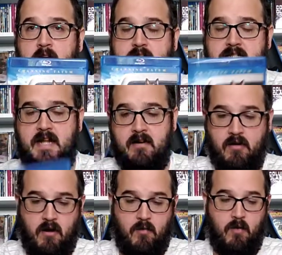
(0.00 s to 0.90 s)

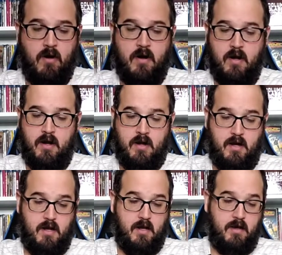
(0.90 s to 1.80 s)
Standard artwork.
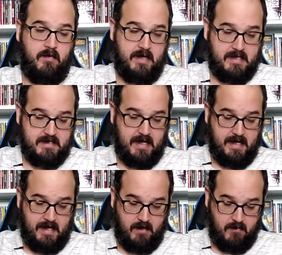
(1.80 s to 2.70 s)
Like I
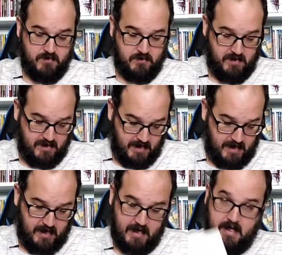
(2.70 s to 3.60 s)
said, it comes with
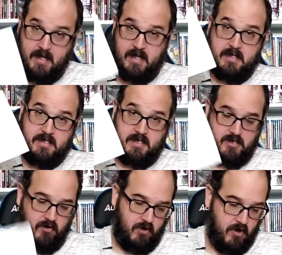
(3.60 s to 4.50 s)
a
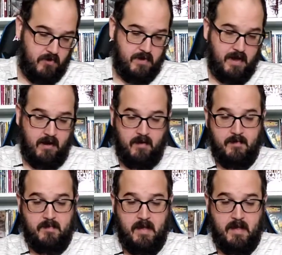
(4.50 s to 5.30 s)
digital code there.